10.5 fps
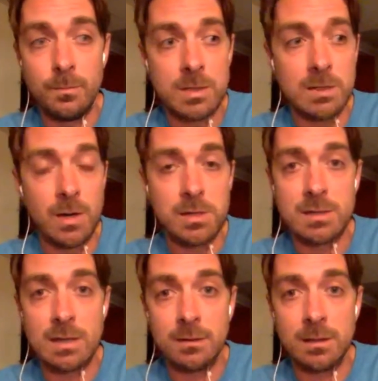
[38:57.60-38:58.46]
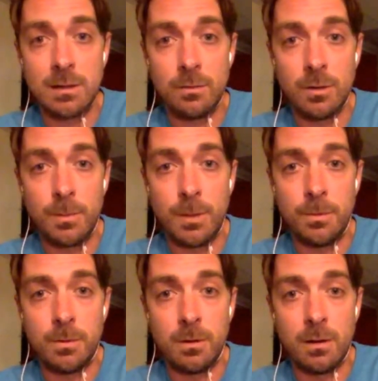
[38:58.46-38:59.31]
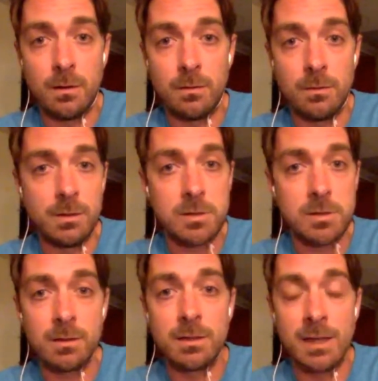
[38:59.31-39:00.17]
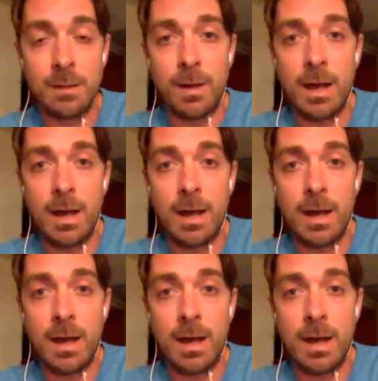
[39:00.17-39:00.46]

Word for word: situations out there where people are really struggling to get